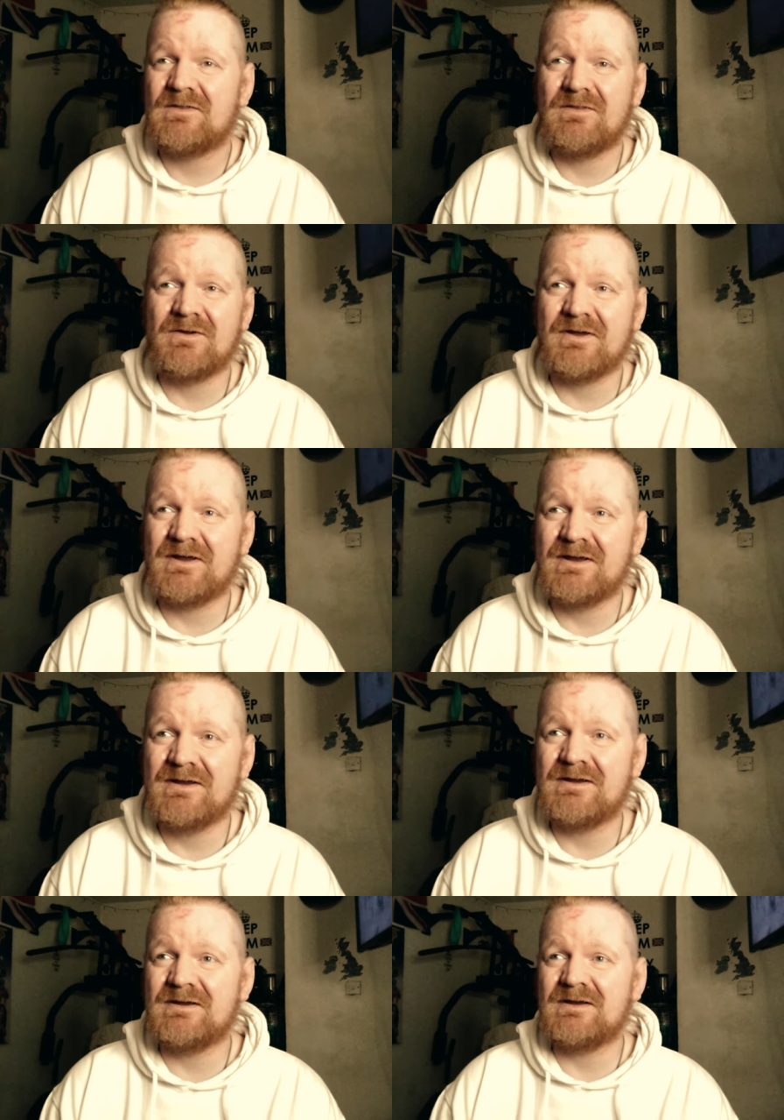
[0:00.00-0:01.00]

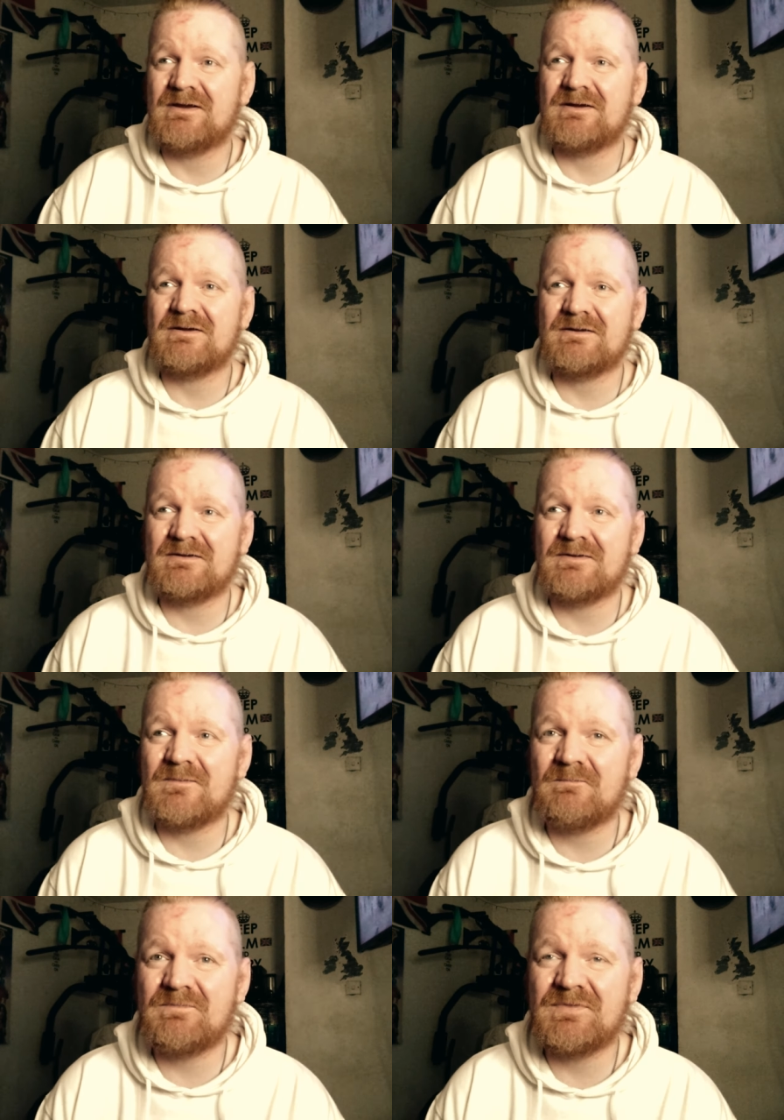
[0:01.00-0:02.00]
They
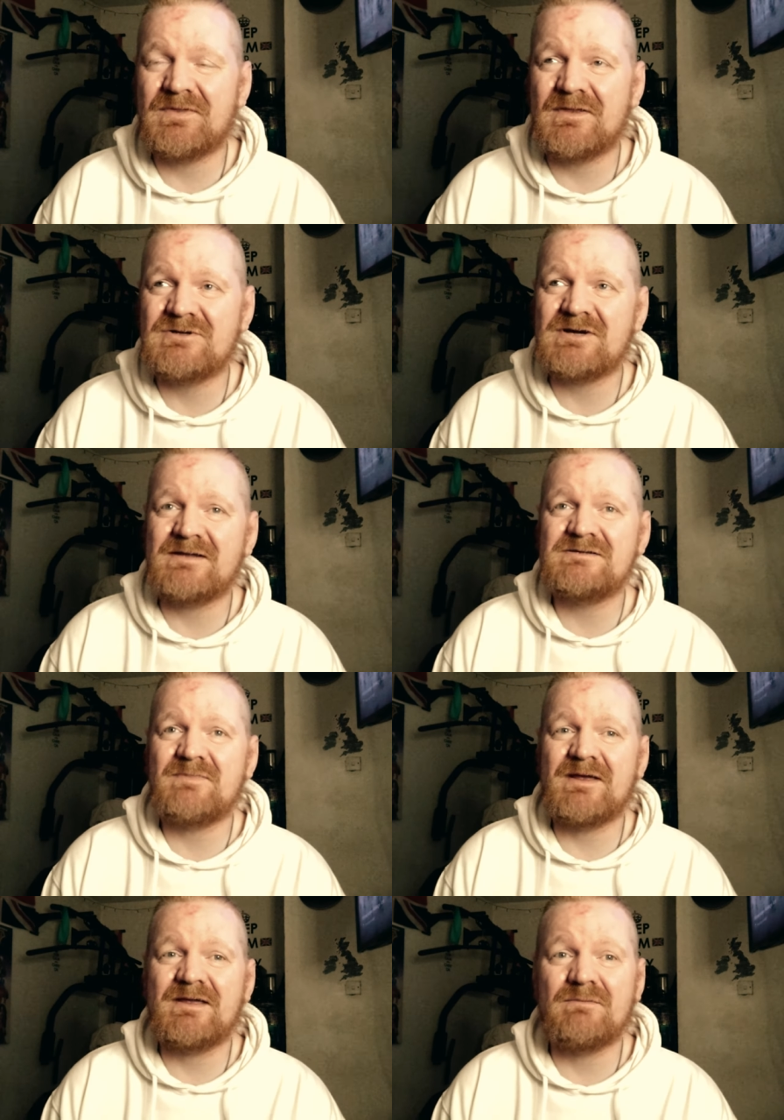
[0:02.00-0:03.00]
they tried
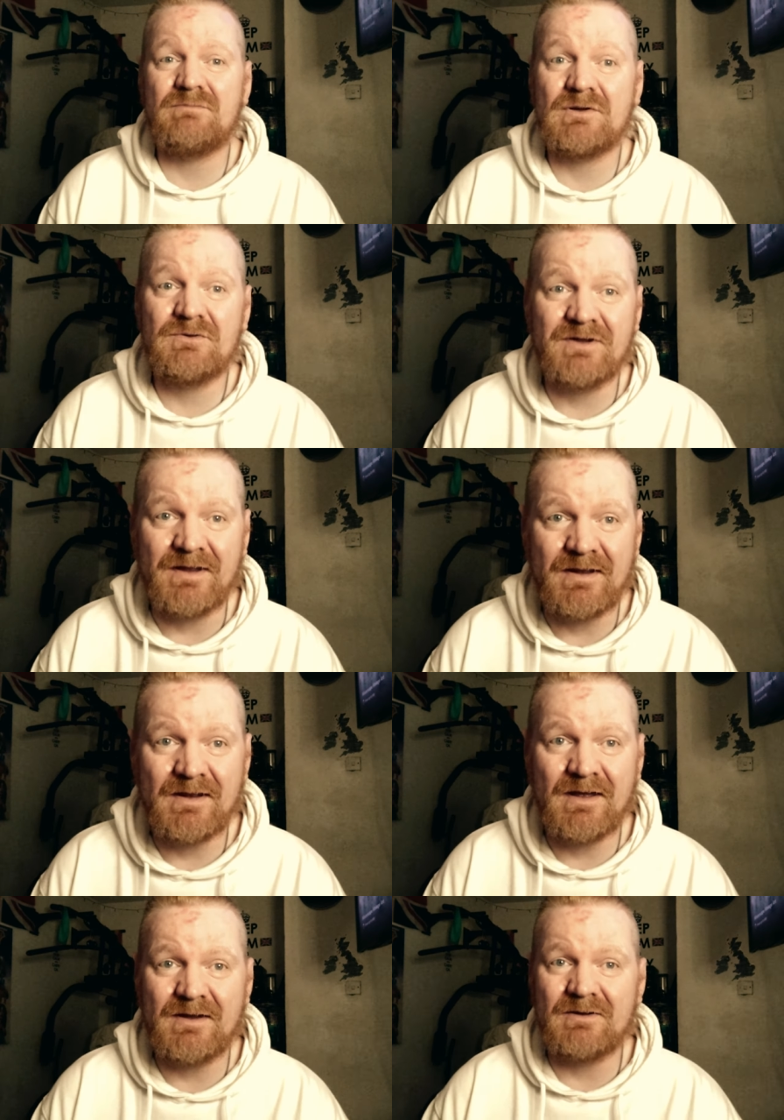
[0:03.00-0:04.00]
to make it
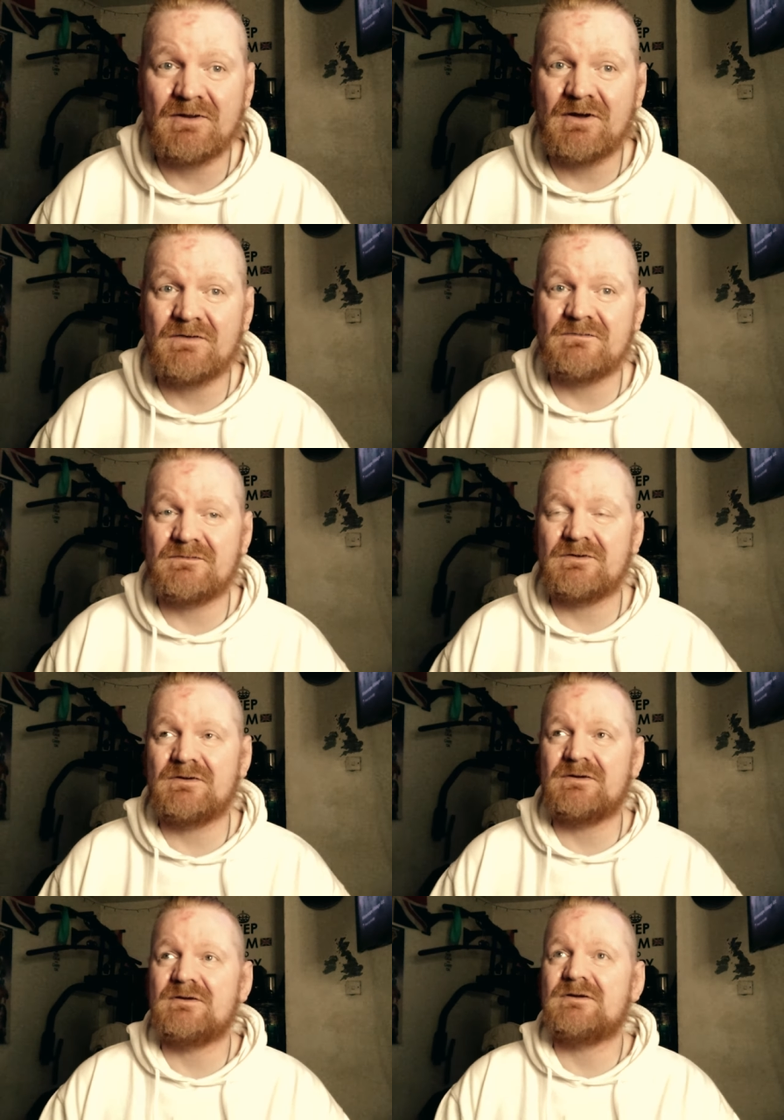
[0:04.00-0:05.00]
bloody, and a lot of
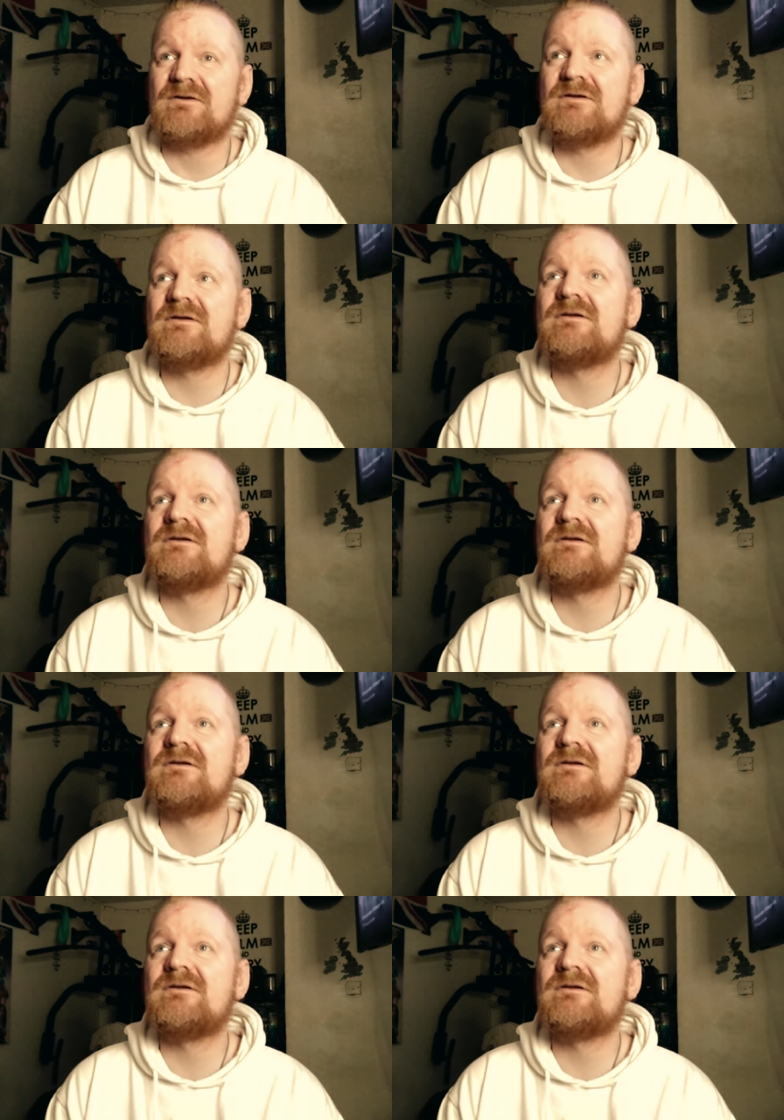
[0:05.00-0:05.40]
uh,